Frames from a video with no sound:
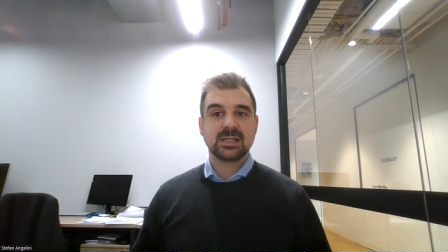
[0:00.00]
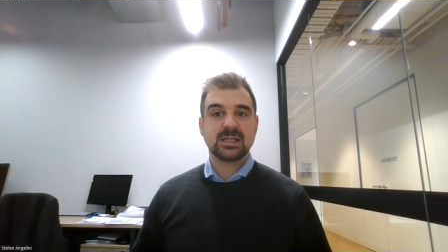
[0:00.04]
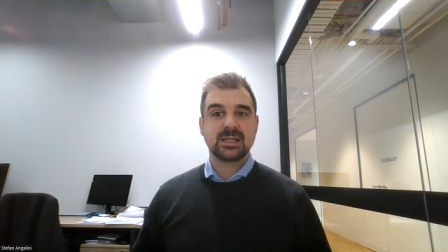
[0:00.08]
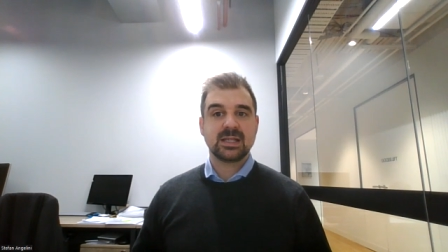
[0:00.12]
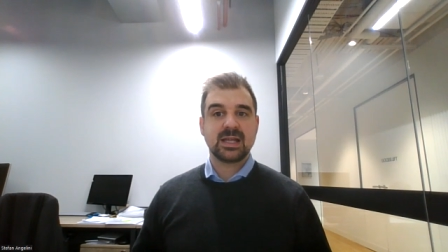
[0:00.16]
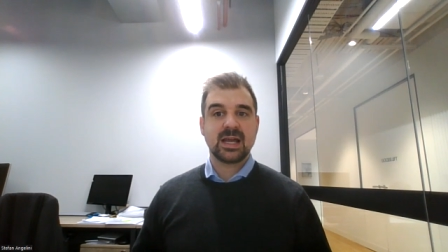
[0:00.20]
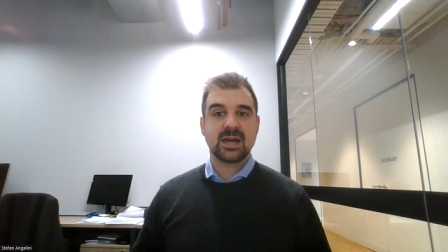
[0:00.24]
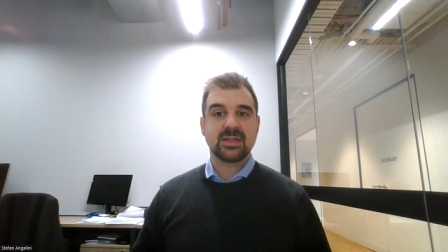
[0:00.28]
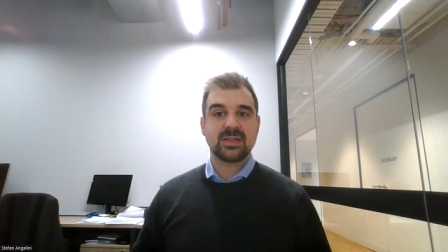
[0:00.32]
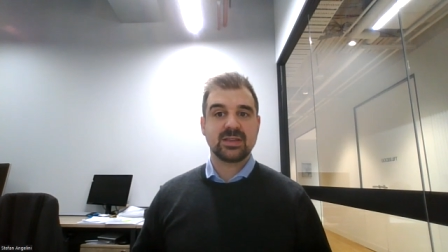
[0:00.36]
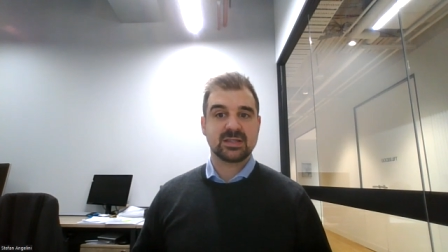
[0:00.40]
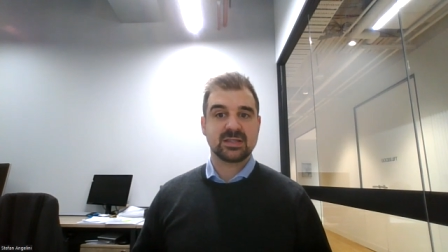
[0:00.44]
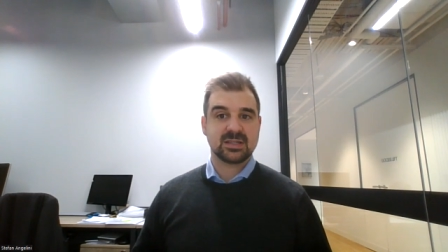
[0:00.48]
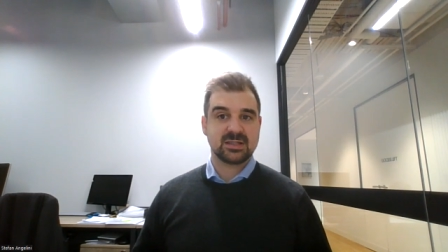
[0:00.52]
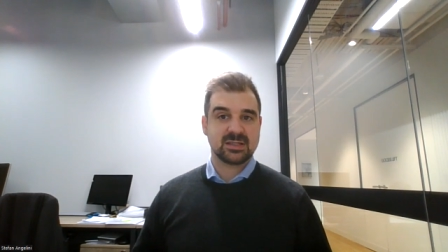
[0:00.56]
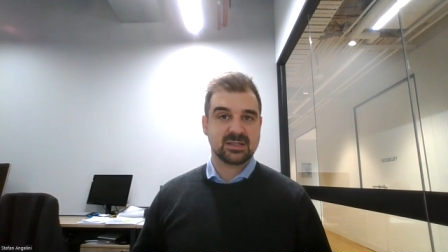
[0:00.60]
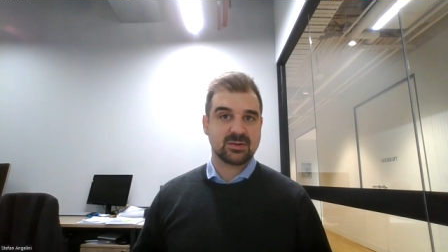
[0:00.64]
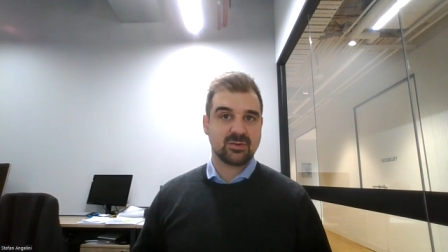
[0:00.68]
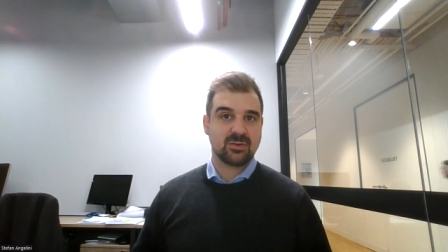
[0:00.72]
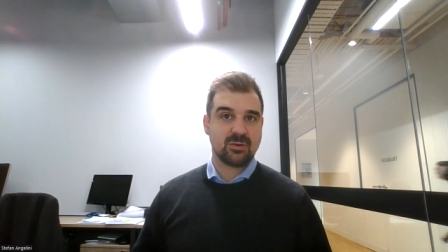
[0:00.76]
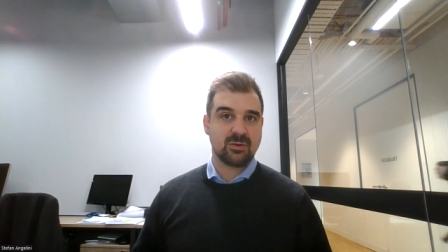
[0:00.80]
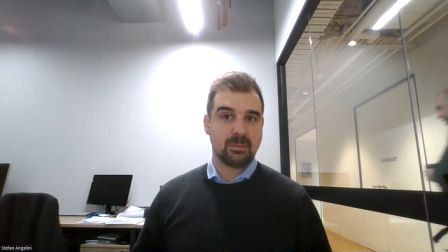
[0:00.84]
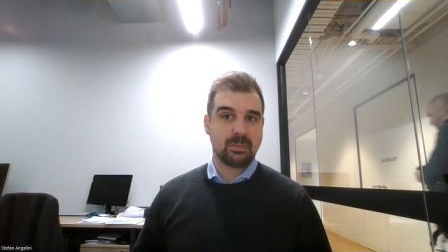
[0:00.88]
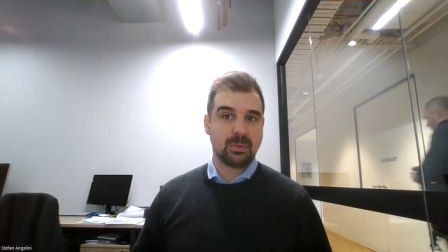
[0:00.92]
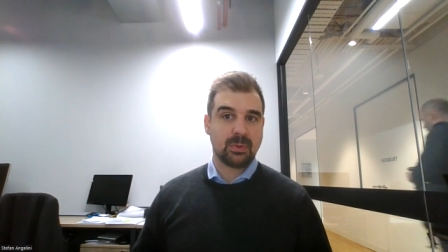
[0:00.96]
Now, this is
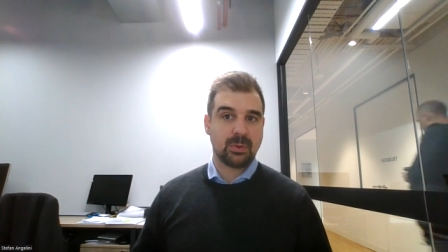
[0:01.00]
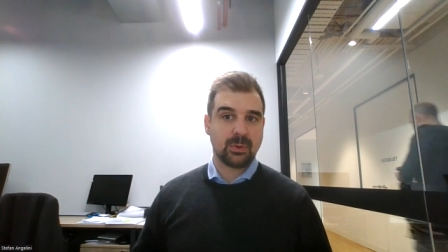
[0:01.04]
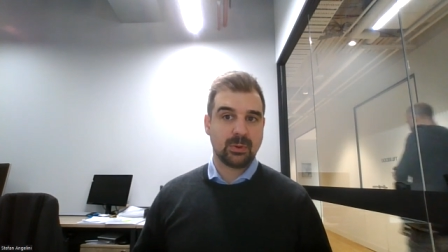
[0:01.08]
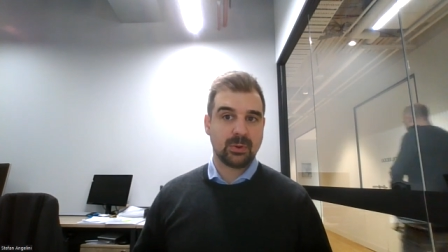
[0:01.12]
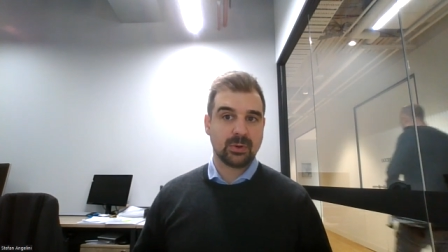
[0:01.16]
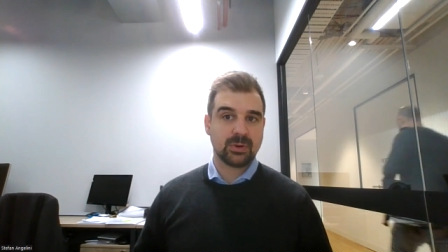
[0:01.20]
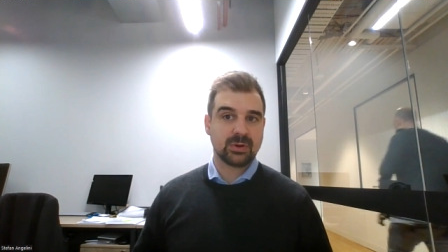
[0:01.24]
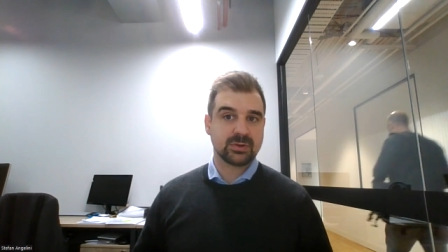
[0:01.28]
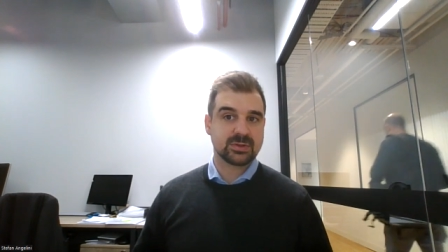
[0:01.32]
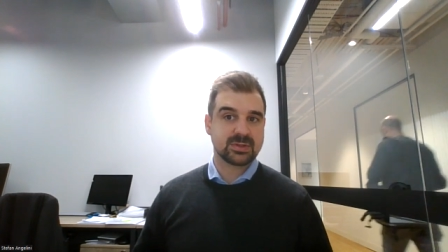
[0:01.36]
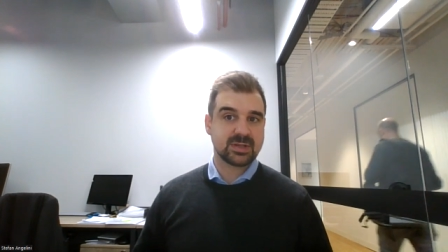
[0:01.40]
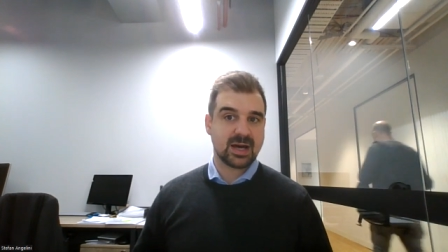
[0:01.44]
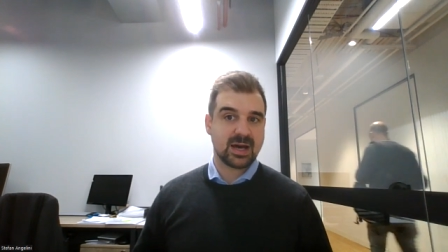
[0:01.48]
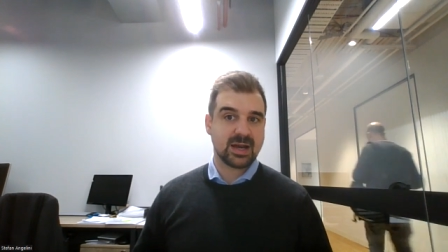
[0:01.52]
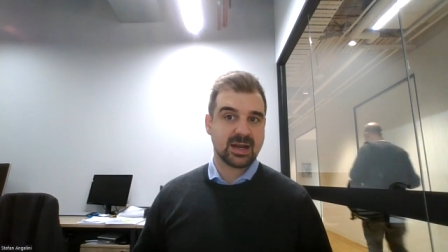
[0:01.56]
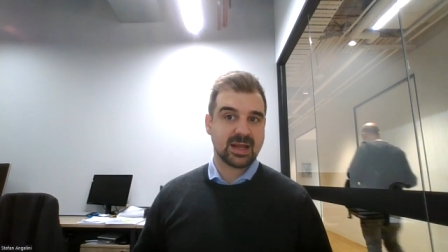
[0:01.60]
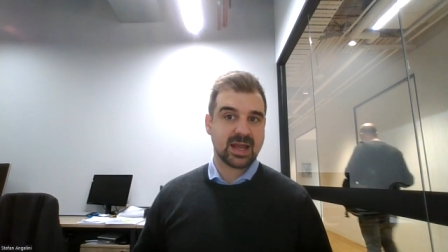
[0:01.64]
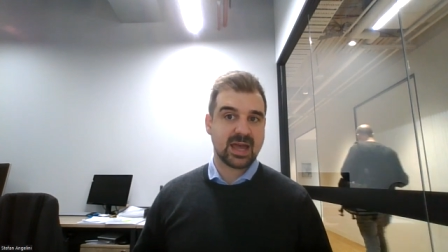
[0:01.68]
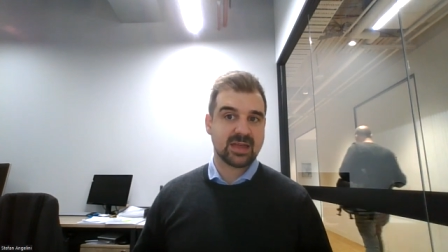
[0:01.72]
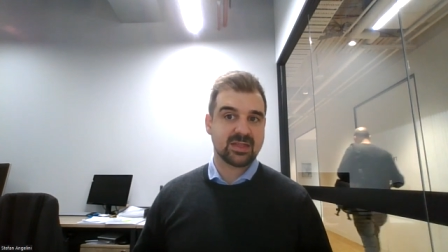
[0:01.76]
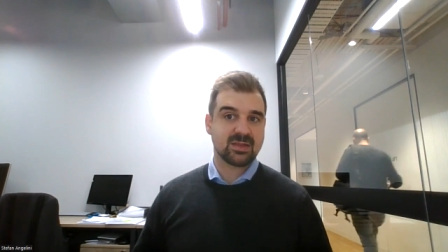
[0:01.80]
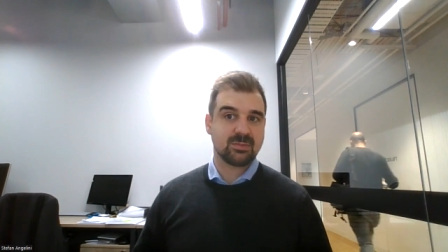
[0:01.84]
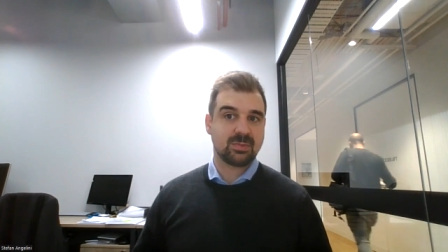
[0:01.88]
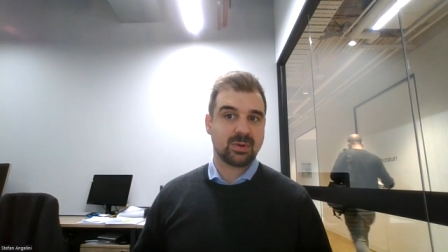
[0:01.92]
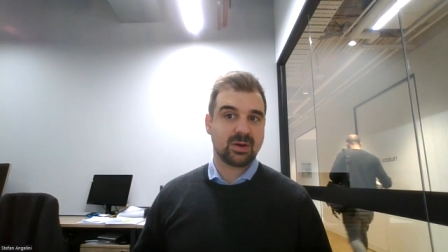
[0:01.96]
a report or data
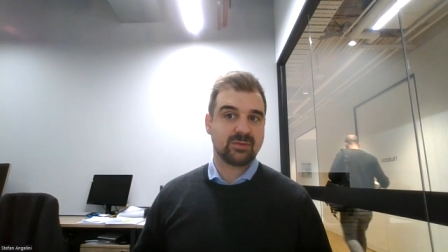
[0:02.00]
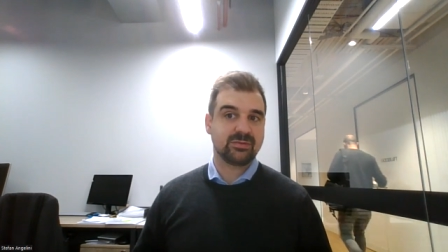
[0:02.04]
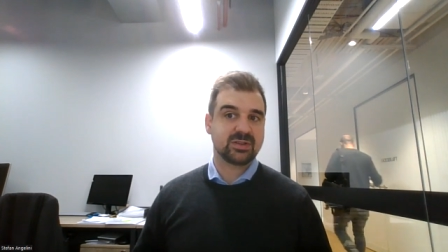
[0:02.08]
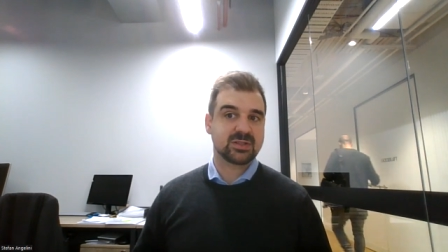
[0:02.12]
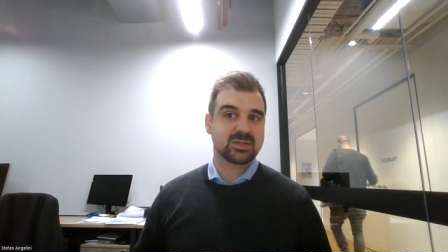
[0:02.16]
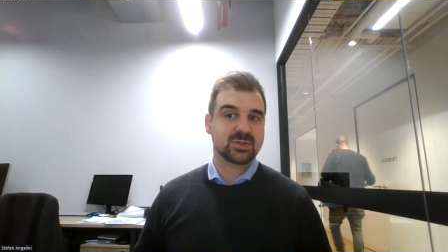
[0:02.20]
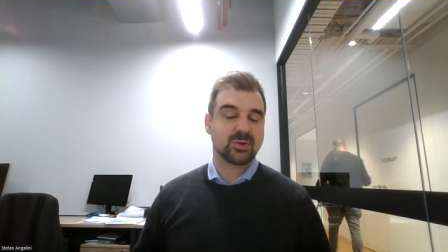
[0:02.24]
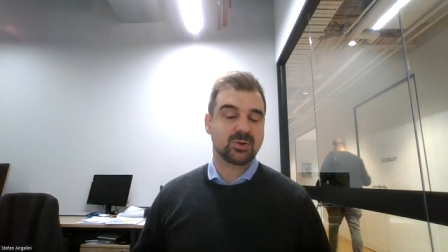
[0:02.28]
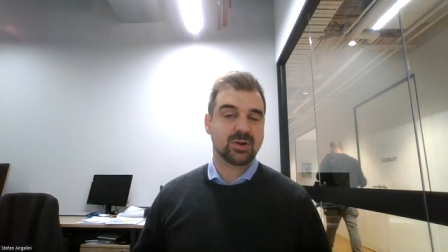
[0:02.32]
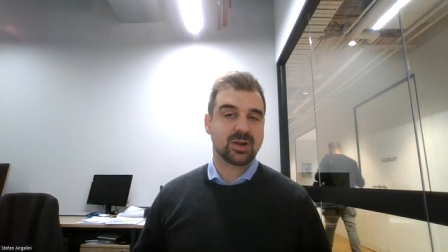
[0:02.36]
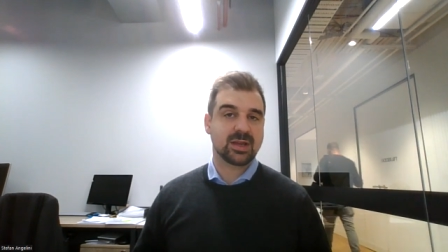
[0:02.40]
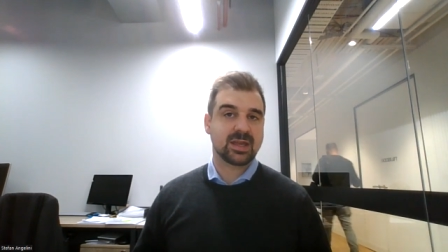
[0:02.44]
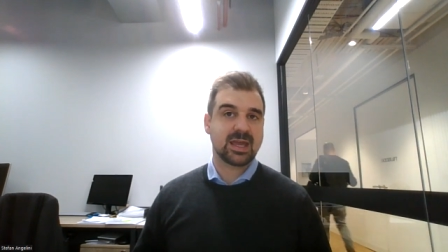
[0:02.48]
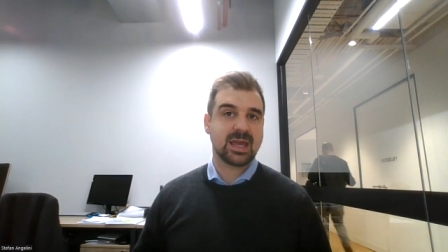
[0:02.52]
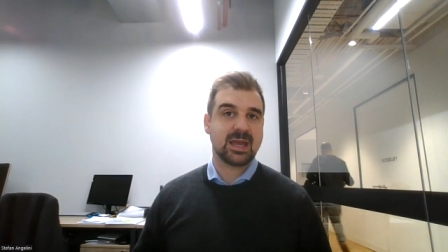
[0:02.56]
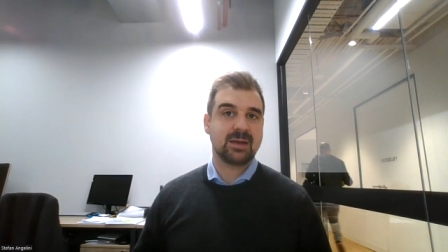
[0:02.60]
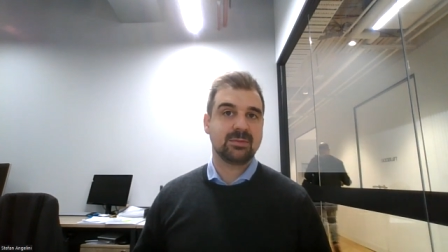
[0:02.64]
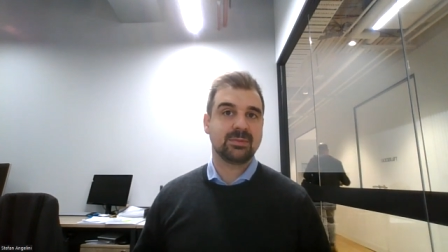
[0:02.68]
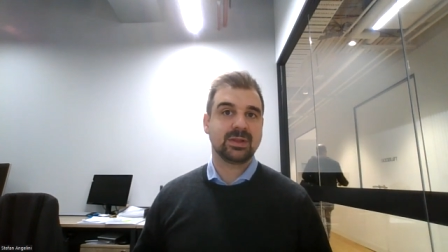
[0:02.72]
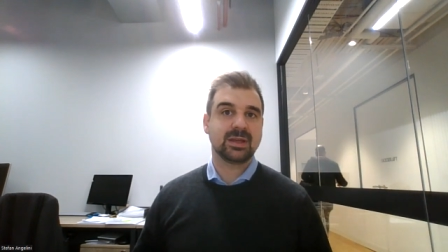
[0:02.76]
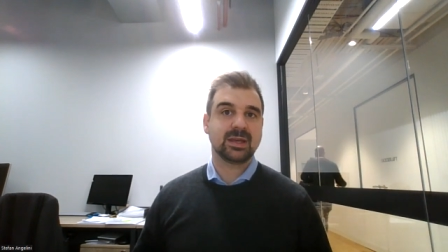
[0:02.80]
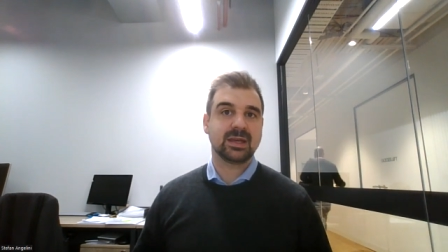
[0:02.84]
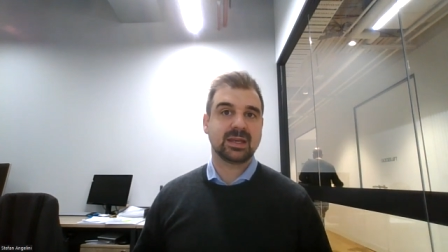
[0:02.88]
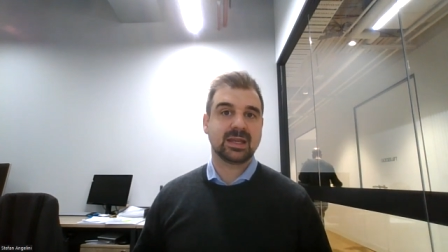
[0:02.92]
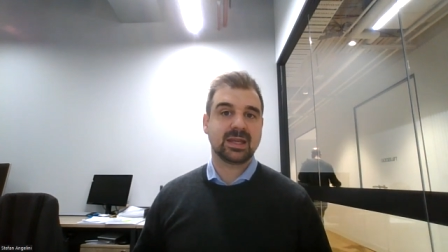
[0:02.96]
gathered by Victoria
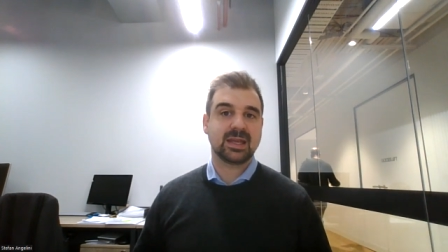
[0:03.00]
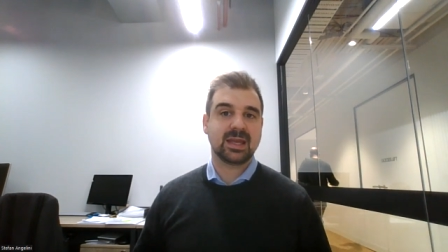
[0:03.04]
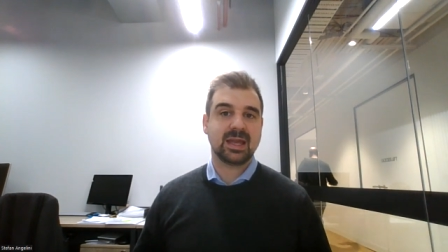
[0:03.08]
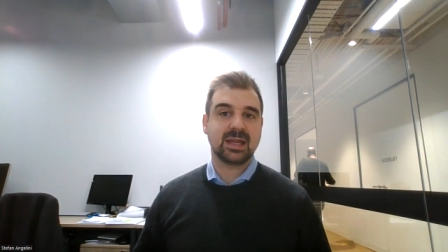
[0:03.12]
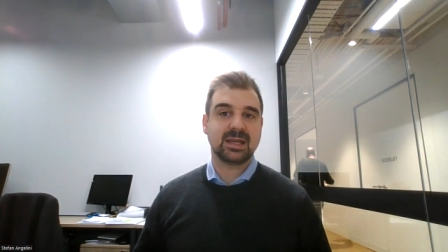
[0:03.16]
Gambling